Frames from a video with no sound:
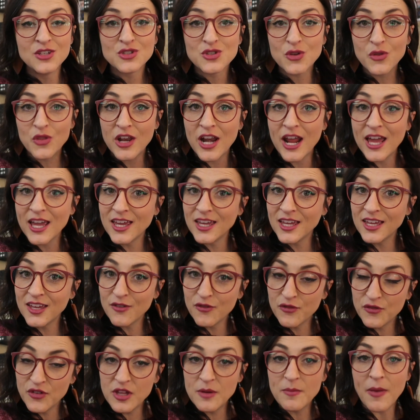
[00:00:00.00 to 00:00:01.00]
so that I can
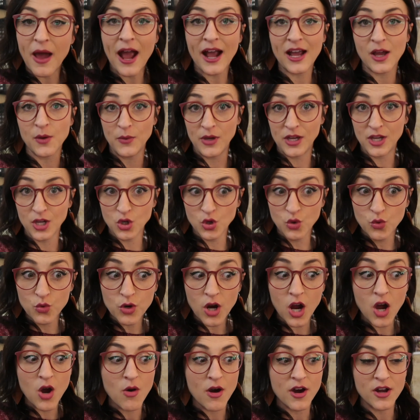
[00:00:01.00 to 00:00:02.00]
give feedback and we can
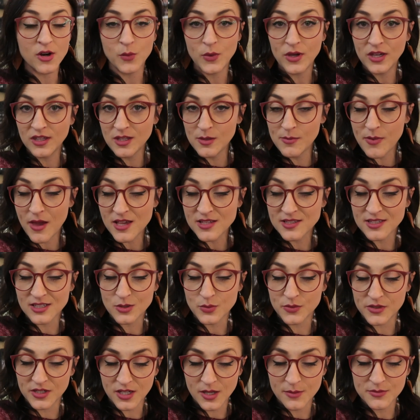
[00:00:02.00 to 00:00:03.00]
grow on a weekly
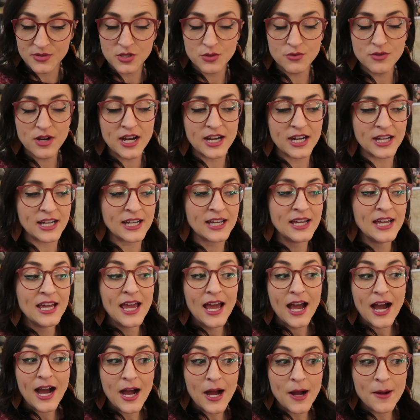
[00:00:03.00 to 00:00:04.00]
basis when it comes to writing.
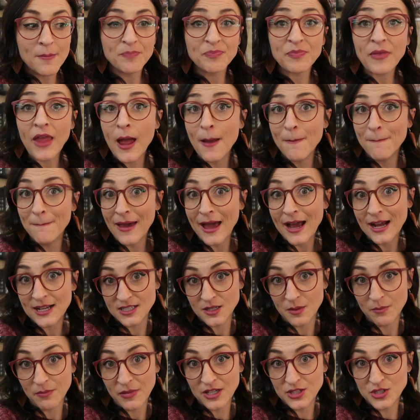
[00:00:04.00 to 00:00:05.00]
Um, I'm
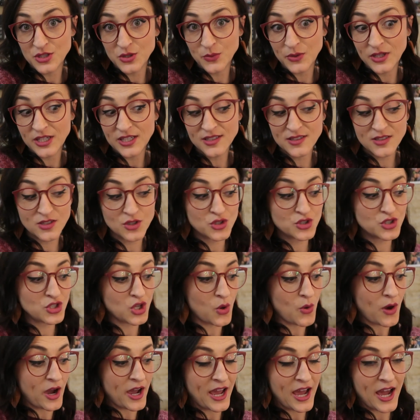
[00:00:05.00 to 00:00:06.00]
backed up by two weeks.
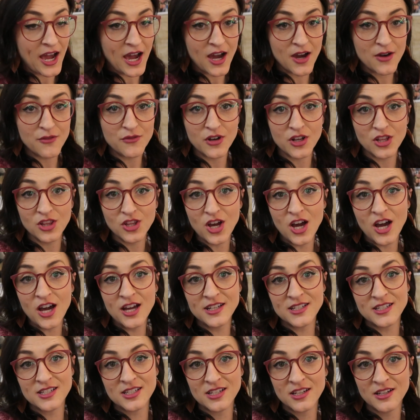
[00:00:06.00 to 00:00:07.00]
So I have a
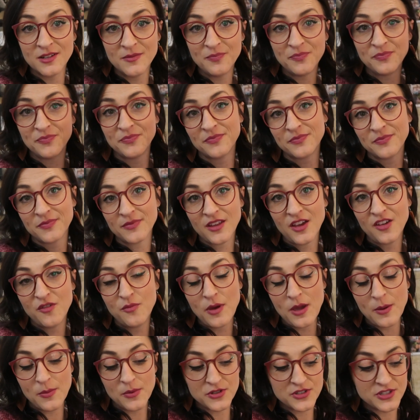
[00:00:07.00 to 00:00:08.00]
lot
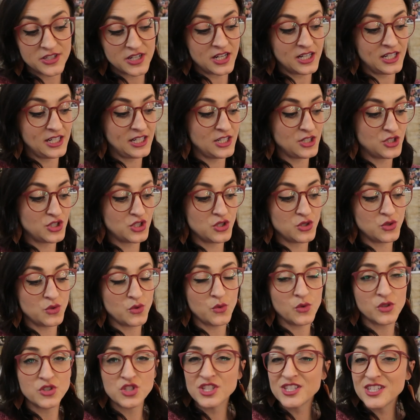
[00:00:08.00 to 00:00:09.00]
of papers that I need
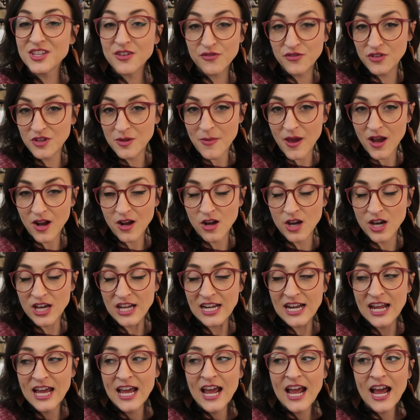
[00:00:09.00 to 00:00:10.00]
to just give feedback
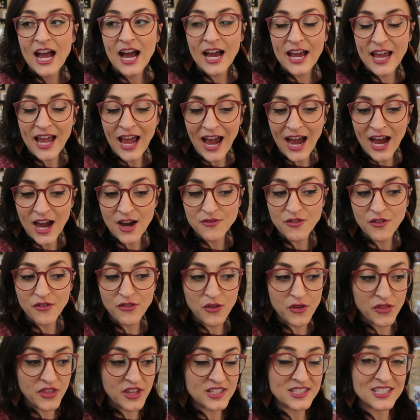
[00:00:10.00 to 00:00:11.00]
on. I have a
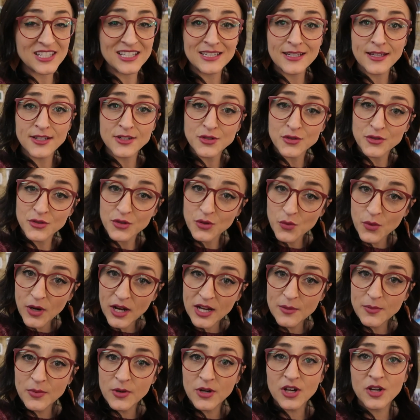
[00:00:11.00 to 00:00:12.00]
few things I need to enter in the
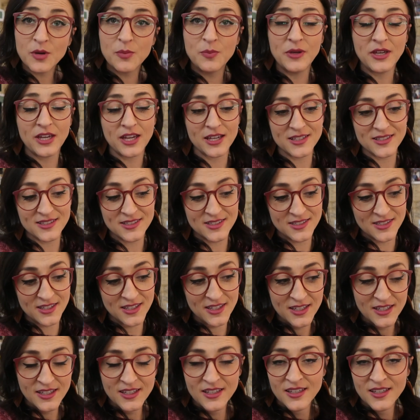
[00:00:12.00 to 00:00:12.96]
grade book because